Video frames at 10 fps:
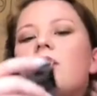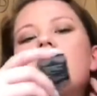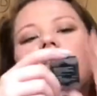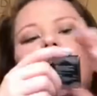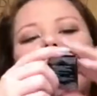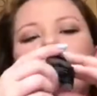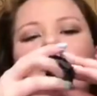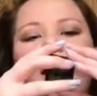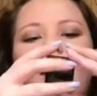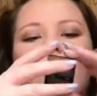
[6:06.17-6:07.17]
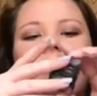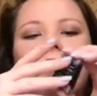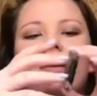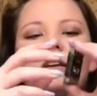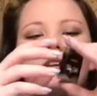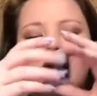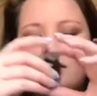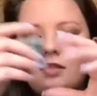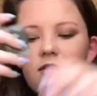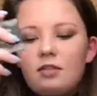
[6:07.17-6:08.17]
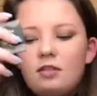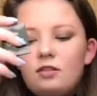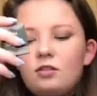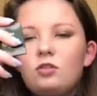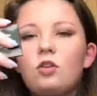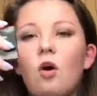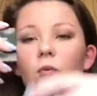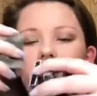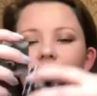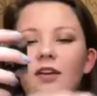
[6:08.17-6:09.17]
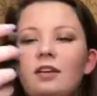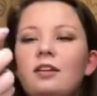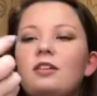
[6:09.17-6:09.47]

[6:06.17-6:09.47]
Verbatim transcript: So I have, like, so many.